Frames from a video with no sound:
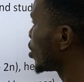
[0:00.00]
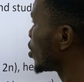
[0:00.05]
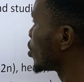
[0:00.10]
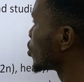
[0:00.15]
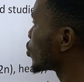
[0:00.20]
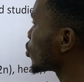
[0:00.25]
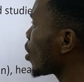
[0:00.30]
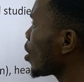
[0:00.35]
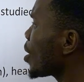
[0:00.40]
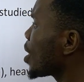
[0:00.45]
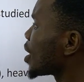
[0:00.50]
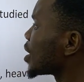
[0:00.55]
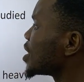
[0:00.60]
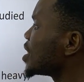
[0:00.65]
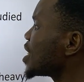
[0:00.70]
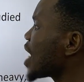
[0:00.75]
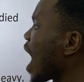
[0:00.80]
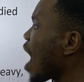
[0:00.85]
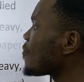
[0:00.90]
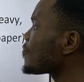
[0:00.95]
So
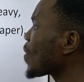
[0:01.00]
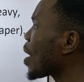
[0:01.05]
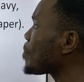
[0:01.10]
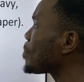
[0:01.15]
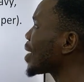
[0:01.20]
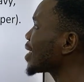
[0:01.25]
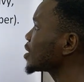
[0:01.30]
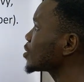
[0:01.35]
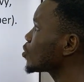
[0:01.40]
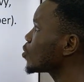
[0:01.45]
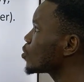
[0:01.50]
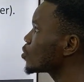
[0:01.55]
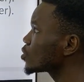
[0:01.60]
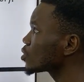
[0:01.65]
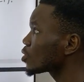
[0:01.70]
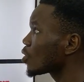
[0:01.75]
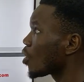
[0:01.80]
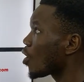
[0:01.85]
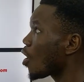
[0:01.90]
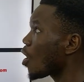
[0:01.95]
the alpha particle
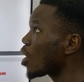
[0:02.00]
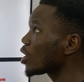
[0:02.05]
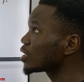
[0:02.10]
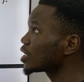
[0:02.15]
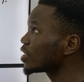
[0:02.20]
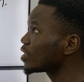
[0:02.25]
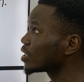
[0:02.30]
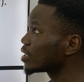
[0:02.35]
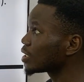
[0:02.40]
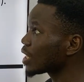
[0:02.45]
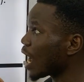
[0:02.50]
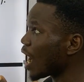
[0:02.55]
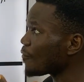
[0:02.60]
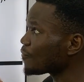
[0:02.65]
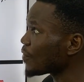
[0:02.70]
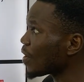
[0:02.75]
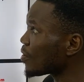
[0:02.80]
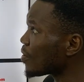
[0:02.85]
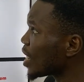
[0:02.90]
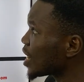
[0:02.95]
or the
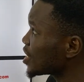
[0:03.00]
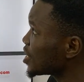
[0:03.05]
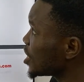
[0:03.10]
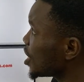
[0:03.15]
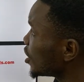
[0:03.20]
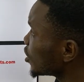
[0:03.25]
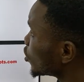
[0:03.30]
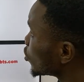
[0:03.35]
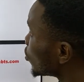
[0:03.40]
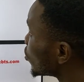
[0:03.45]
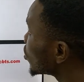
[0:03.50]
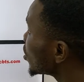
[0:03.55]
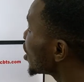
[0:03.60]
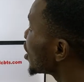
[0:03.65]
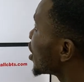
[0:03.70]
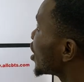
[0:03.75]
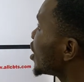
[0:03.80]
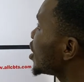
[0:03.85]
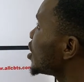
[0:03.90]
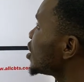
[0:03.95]
alpha radiation
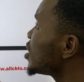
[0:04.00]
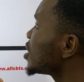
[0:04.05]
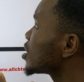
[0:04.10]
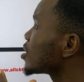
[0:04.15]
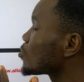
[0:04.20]
is